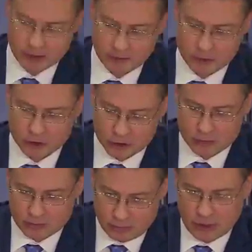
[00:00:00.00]
which
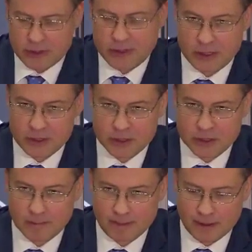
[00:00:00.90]
is in a
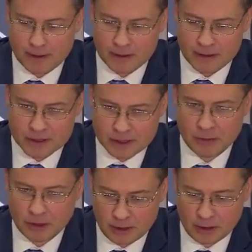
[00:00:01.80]
sense
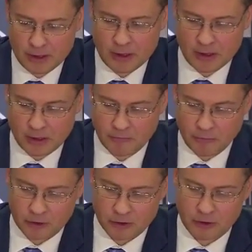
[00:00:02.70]
similar
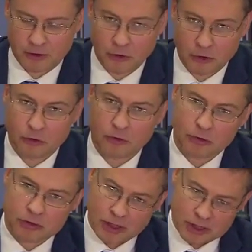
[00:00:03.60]
for
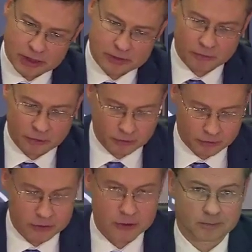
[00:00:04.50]
non-euros as it's for
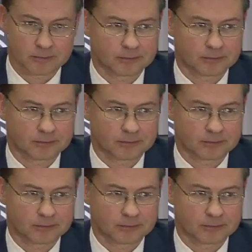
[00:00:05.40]
euros.